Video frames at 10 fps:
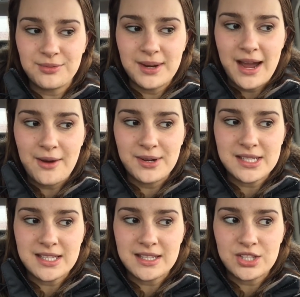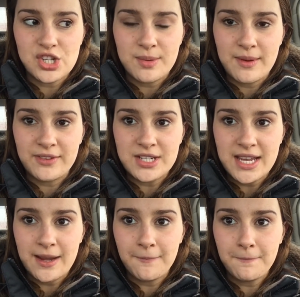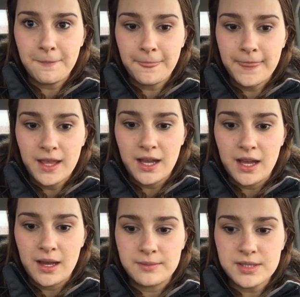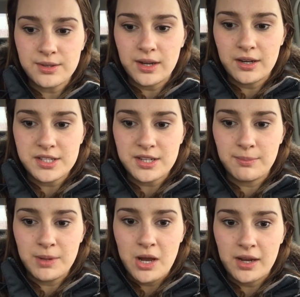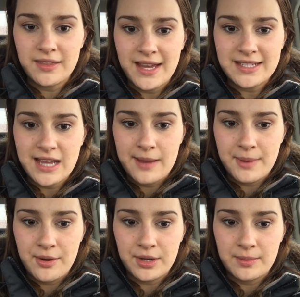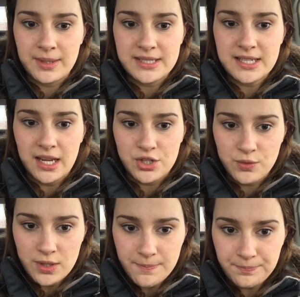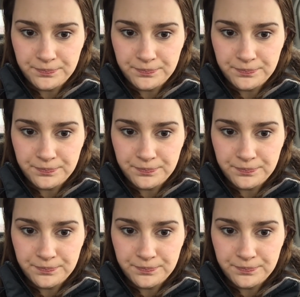hours at the gym every day. So I gotta start blocking that time out in my schedule.